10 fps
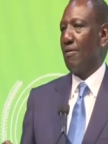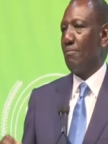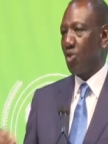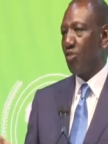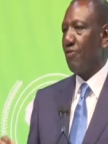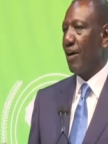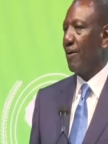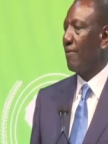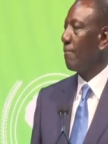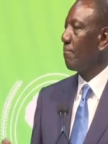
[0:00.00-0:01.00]
Moreover,
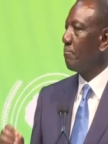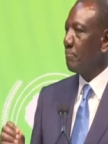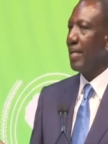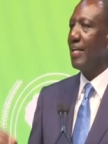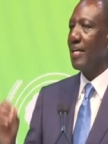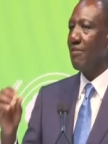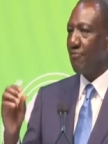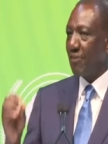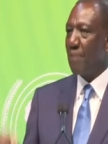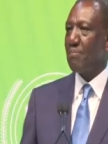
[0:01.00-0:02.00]
building
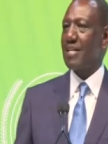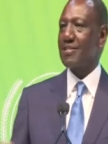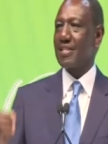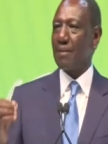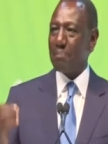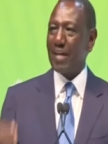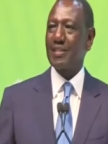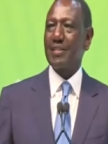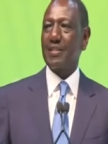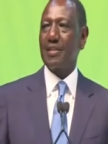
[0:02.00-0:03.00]
farmers'
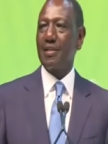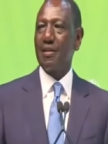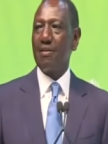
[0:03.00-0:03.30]
capacity